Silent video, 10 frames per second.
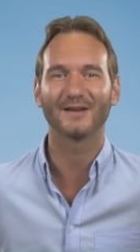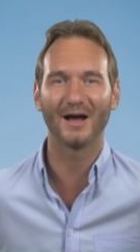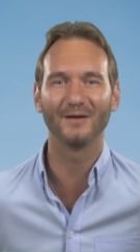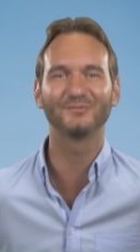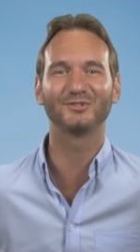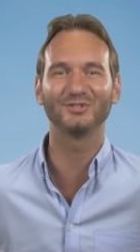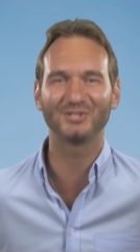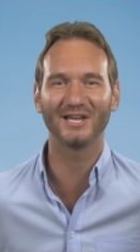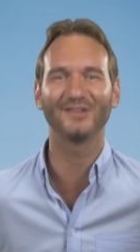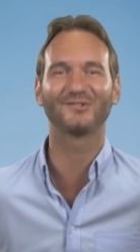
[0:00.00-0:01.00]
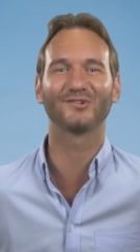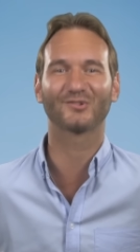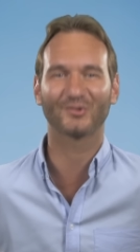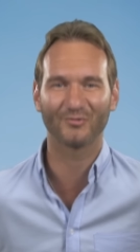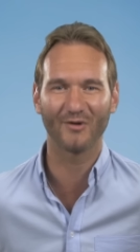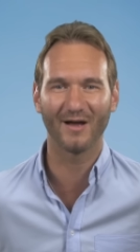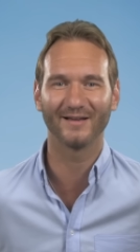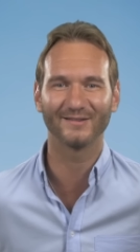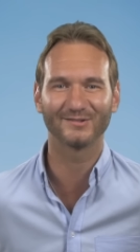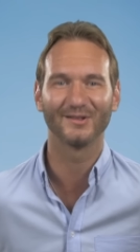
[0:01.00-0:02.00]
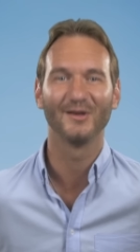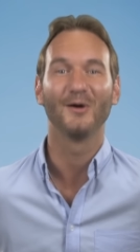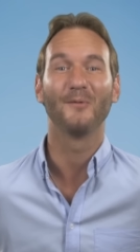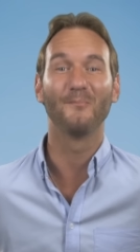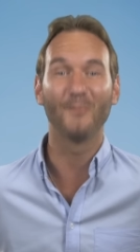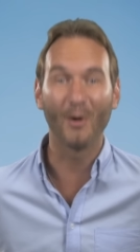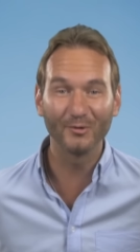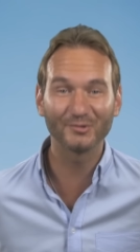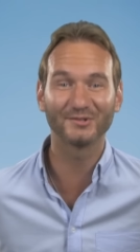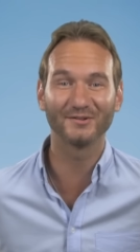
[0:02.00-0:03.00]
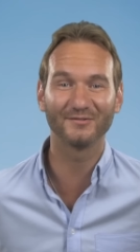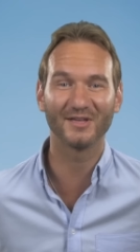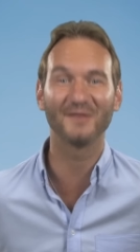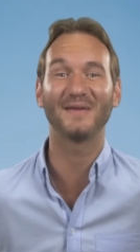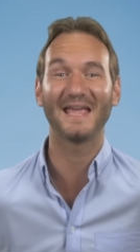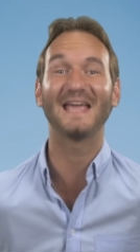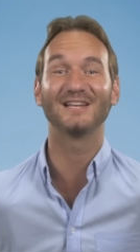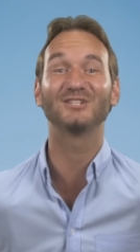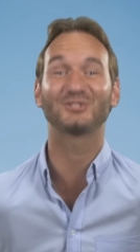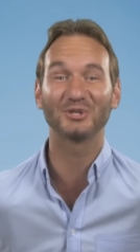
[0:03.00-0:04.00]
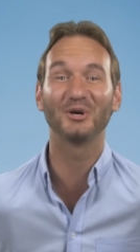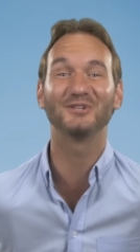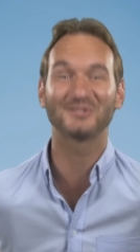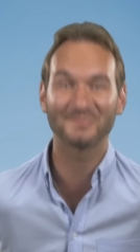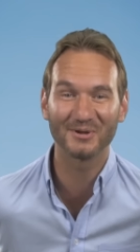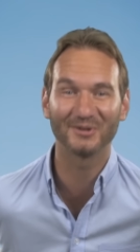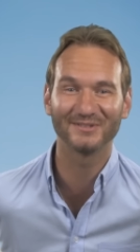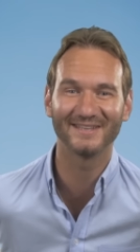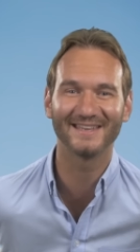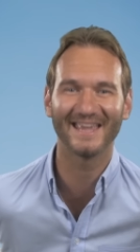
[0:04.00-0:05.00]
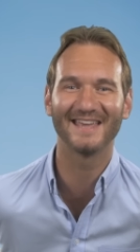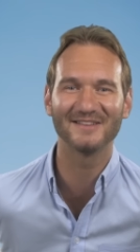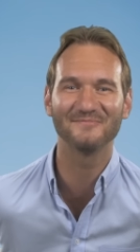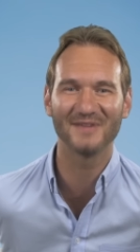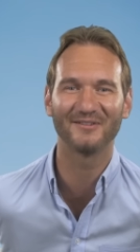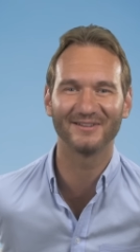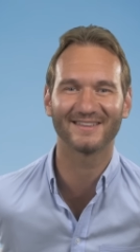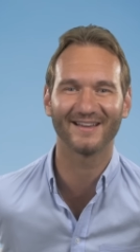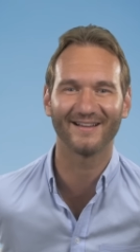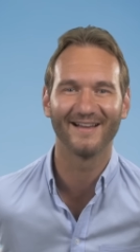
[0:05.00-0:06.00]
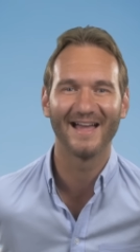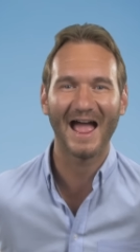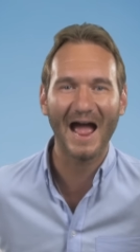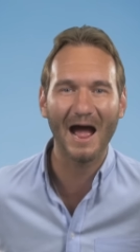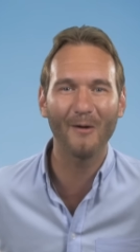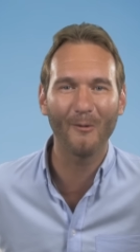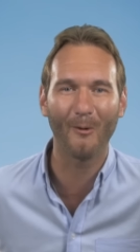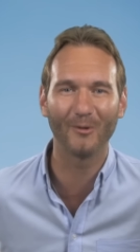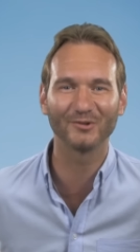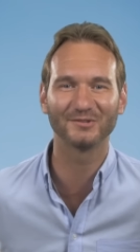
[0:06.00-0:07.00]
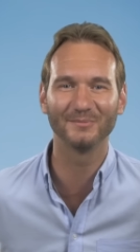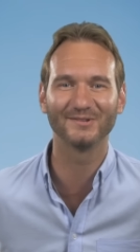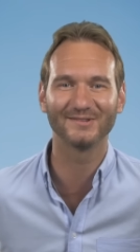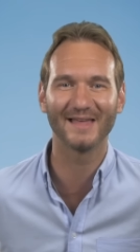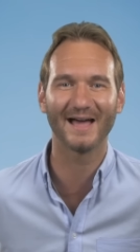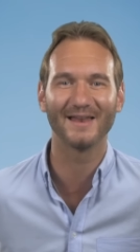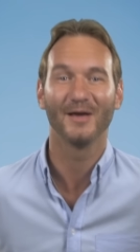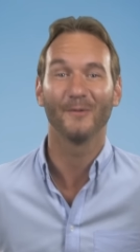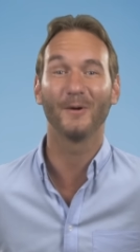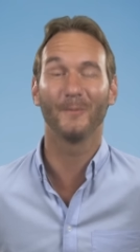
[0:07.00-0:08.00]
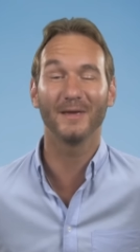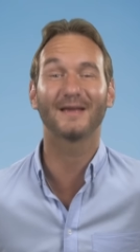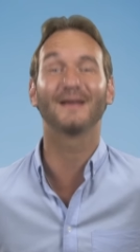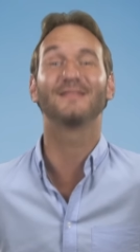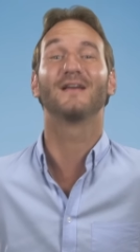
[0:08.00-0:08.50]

come to Jesus Christ, most of them in a church building in America. How awesome is that? Where we could